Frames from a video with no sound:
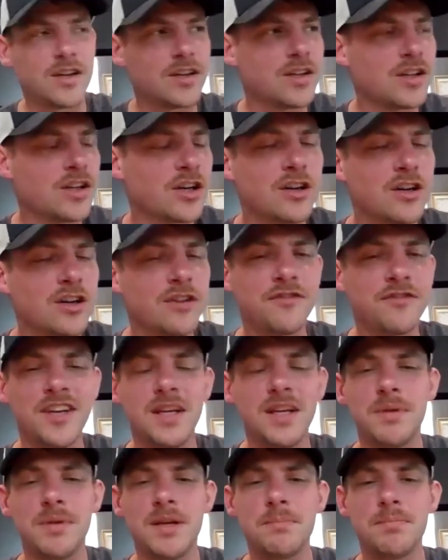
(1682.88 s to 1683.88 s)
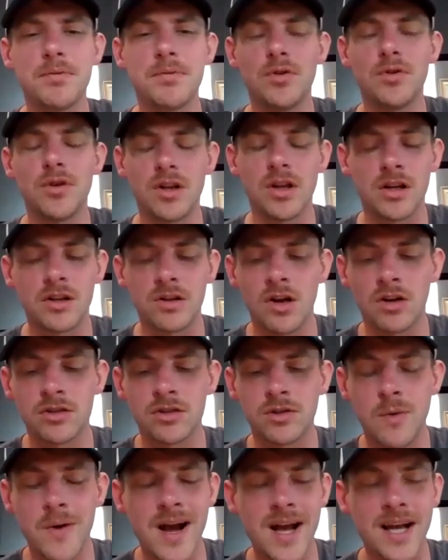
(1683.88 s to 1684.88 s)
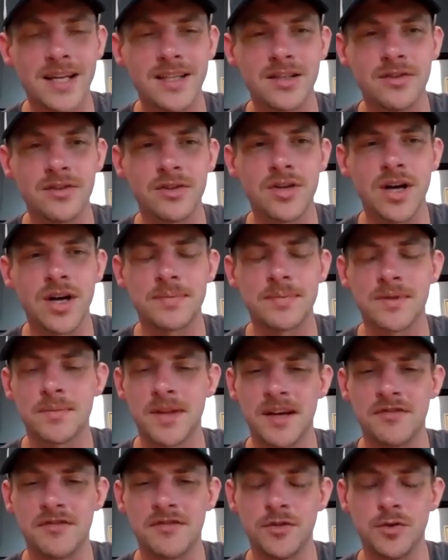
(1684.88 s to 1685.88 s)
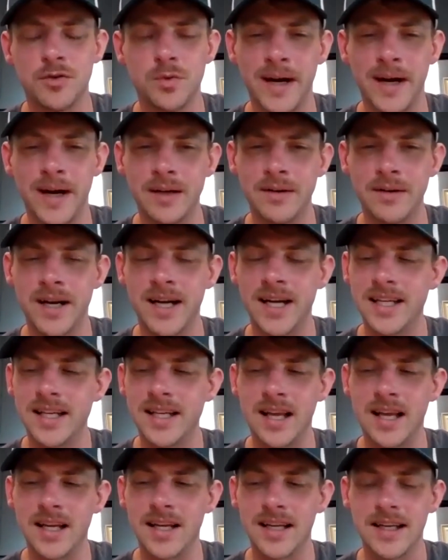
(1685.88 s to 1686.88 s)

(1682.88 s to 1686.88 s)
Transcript: gonna feed people along the way until you drop some of that food weight, right? Like.